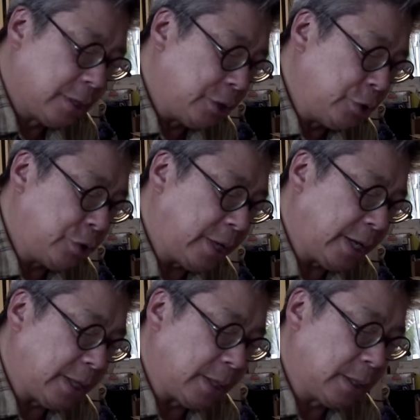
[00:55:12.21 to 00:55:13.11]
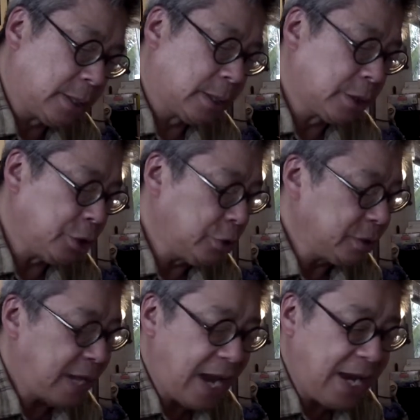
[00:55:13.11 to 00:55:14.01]
you can
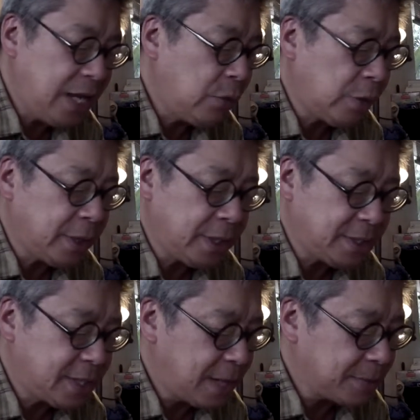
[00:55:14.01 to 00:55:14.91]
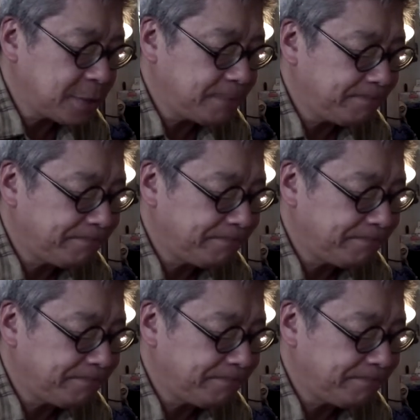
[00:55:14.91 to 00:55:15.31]
use any one of these steps.